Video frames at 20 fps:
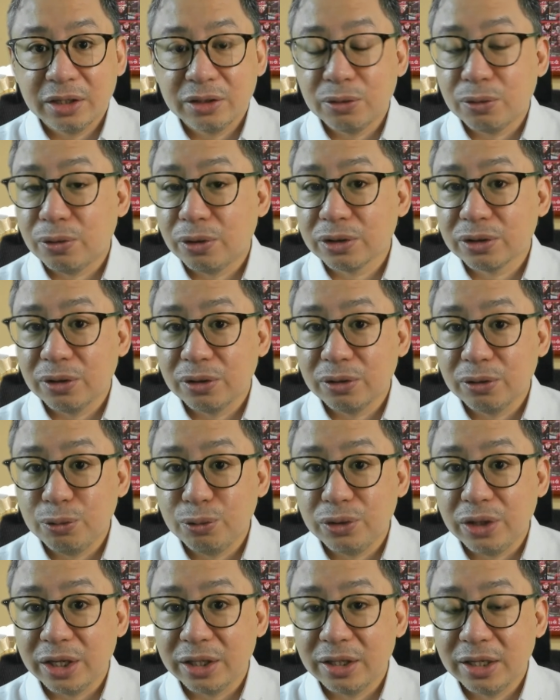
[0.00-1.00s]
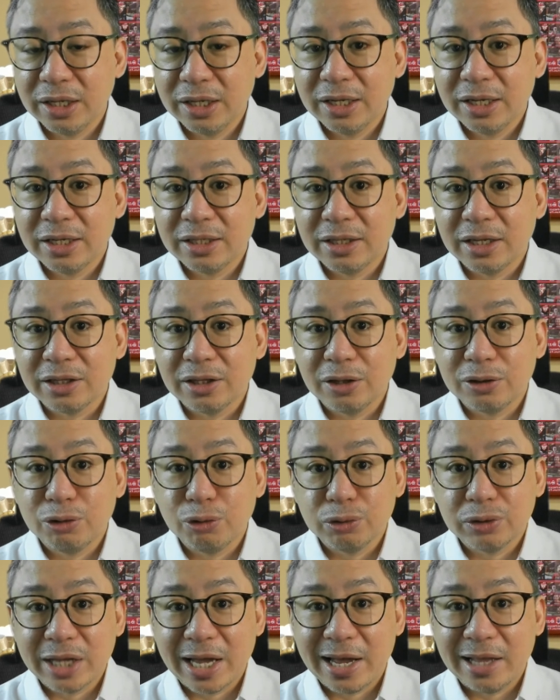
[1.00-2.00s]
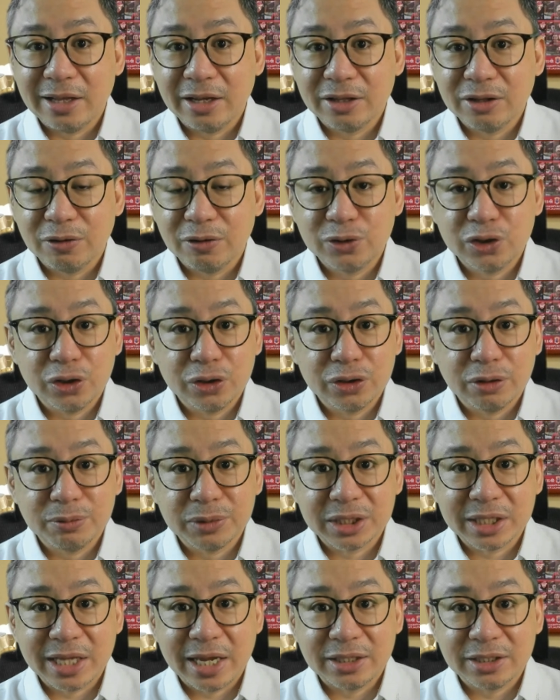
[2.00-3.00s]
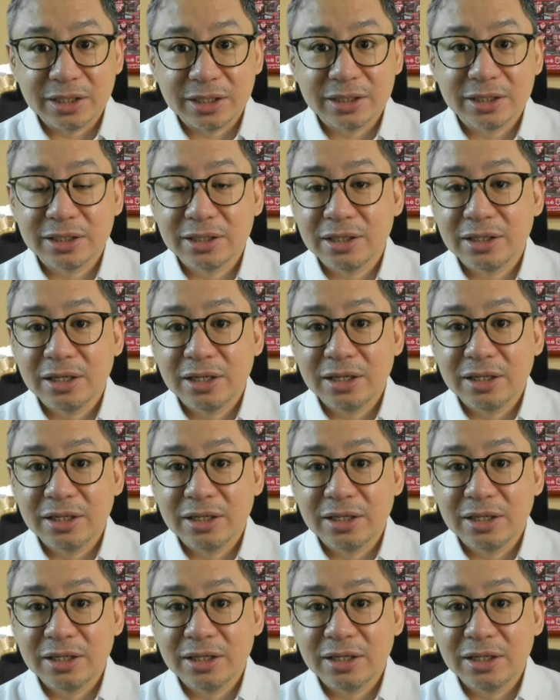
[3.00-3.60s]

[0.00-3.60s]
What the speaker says: The court concluded that the totality of circumstances